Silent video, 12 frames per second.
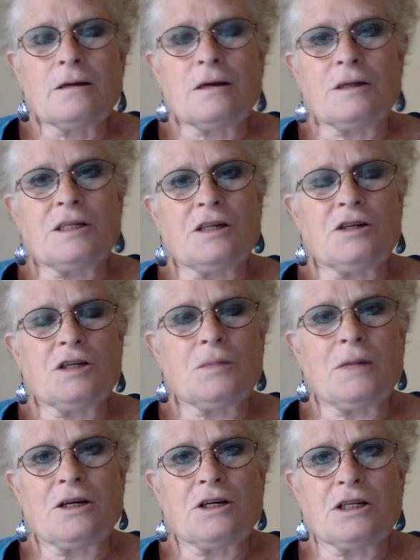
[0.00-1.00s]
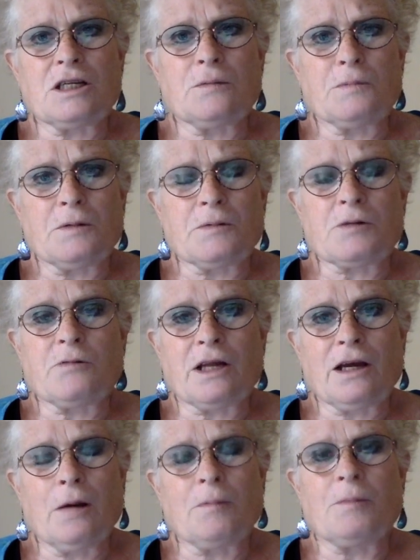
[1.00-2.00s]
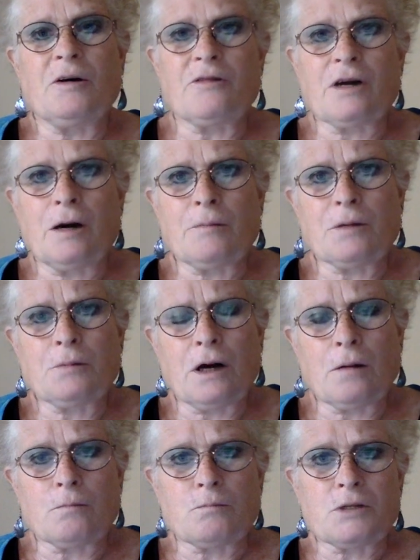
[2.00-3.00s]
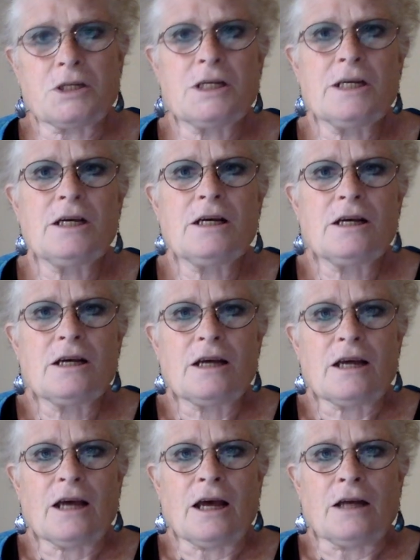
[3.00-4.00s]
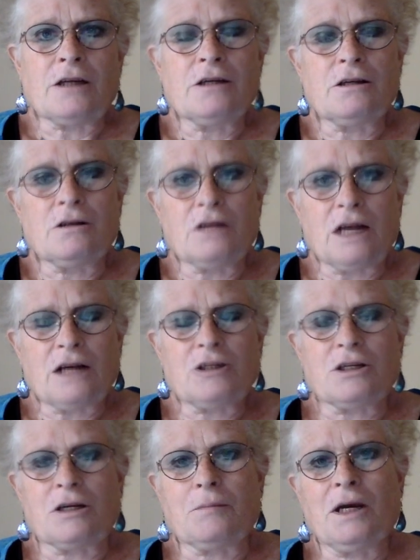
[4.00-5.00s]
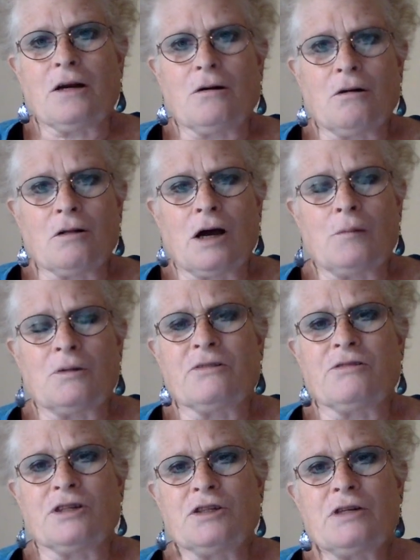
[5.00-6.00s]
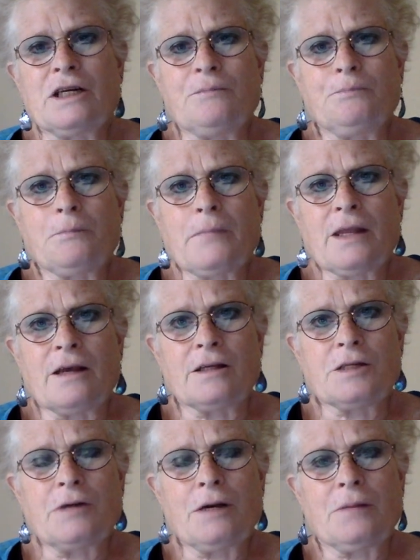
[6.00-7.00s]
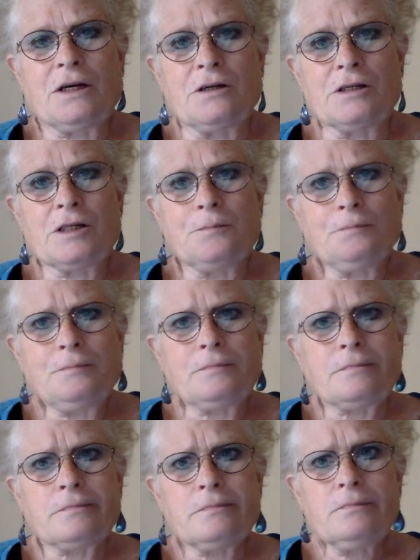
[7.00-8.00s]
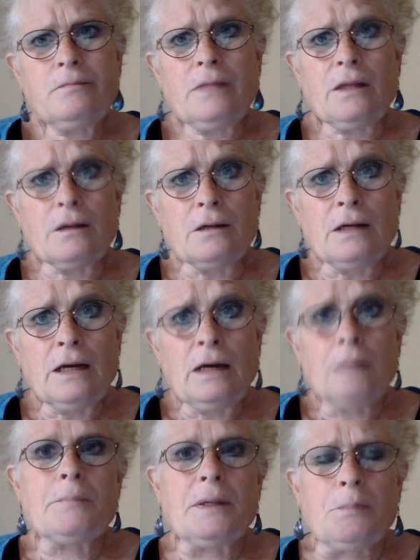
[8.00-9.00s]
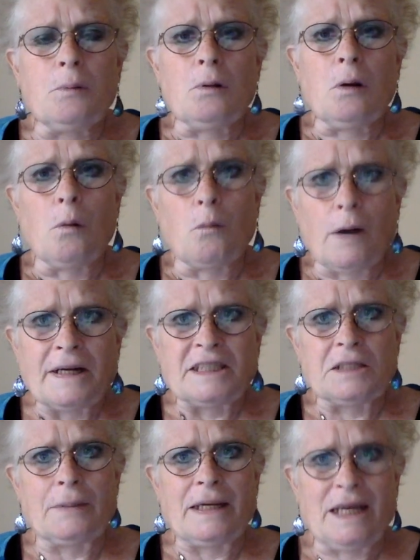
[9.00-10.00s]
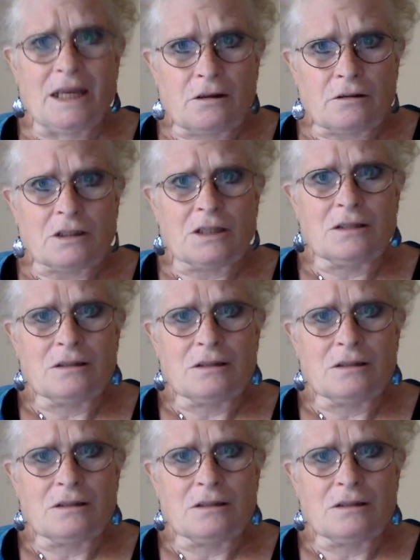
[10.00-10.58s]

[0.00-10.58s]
instead of just managing symptoms, really help them overcome their problems. And you can actually get paid a whole lot more for doing it in this way because people want to be healed.